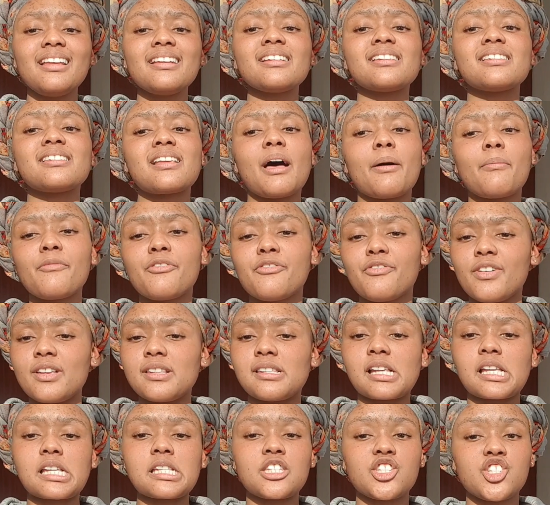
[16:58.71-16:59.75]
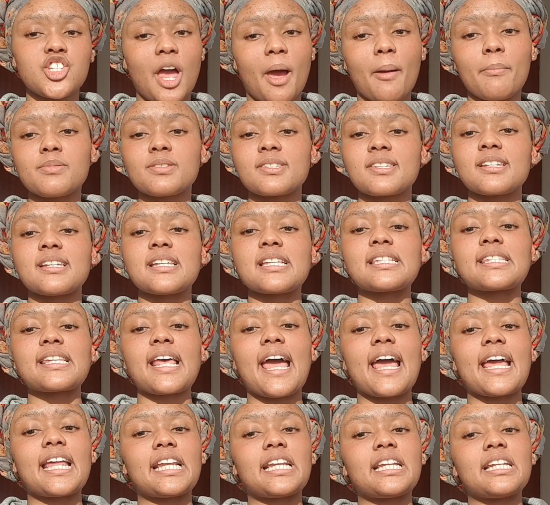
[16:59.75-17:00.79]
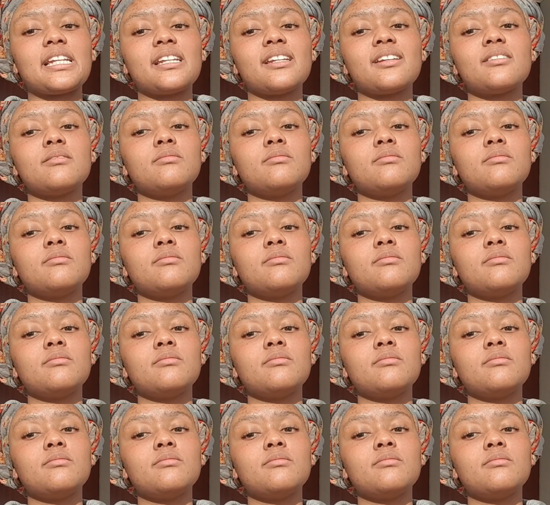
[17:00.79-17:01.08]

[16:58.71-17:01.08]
some physics chapters, and